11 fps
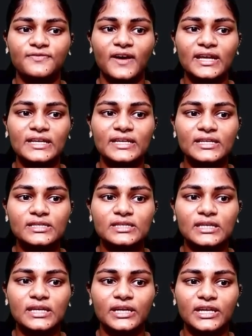filings,
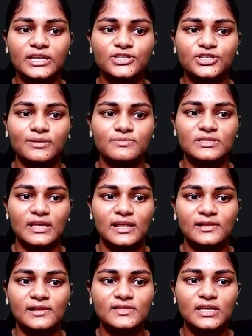they arranged
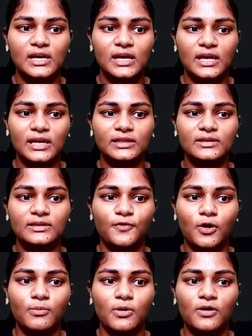themselves in the
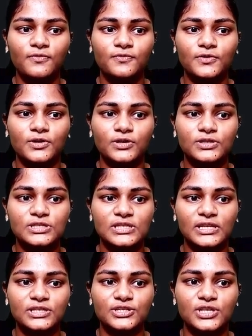form of
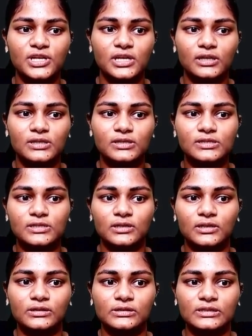concentric
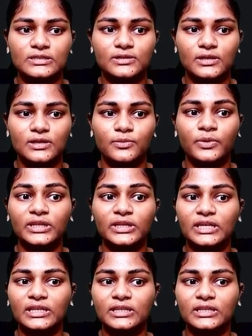circles
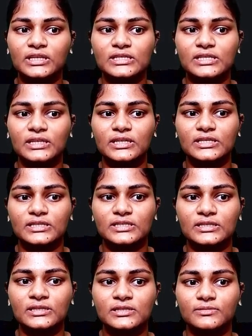with increasing
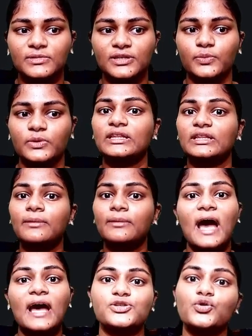distance between them
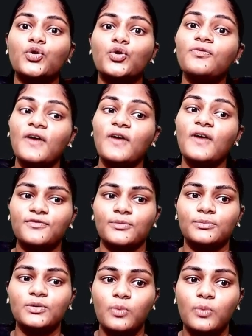as you go far
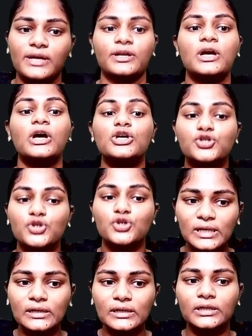from the wire. So
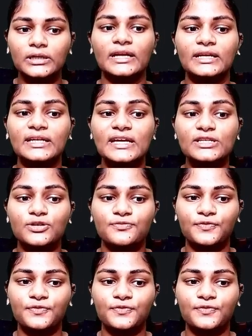we learned that in case of